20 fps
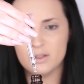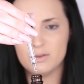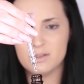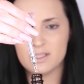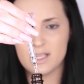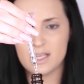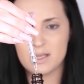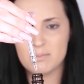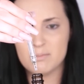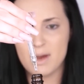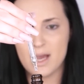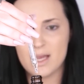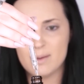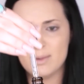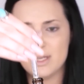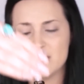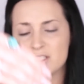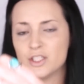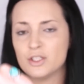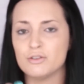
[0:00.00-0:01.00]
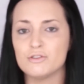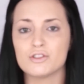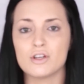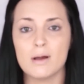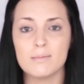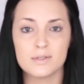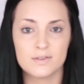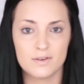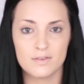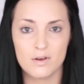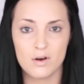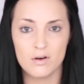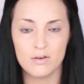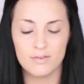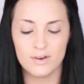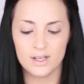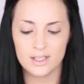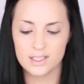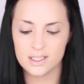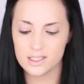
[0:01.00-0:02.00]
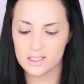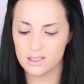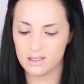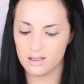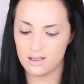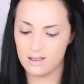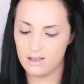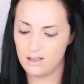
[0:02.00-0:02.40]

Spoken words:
use like maybe 2 drops for the whole face.